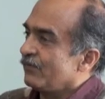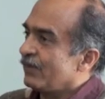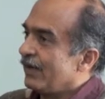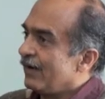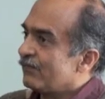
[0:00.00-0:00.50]

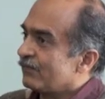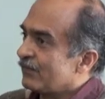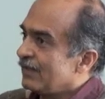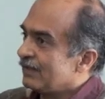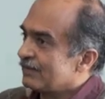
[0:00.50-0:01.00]
We
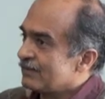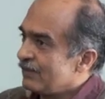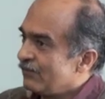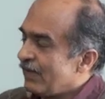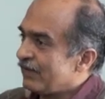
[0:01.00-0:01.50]
have the
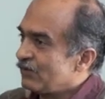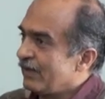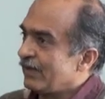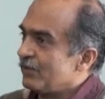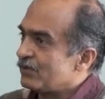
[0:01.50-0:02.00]
Chief
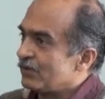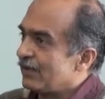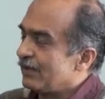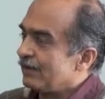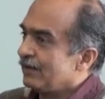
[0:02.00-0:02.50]
Election
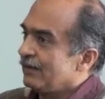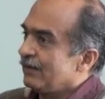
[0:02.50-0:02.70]
Commissioner,